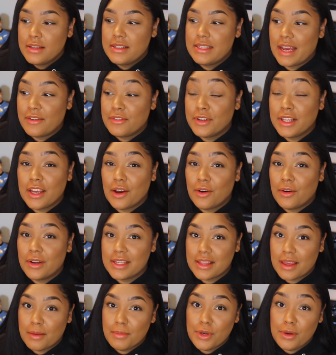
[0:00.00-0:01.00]
definitely go in
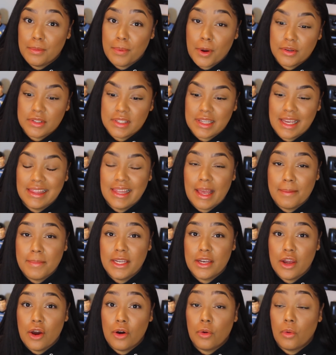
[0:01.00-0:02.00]
the community post and let
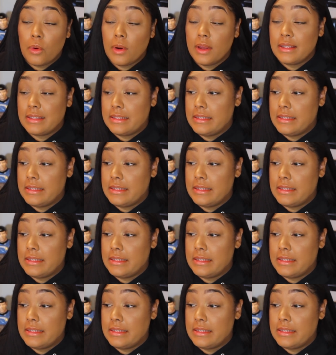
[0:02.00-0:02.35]
me know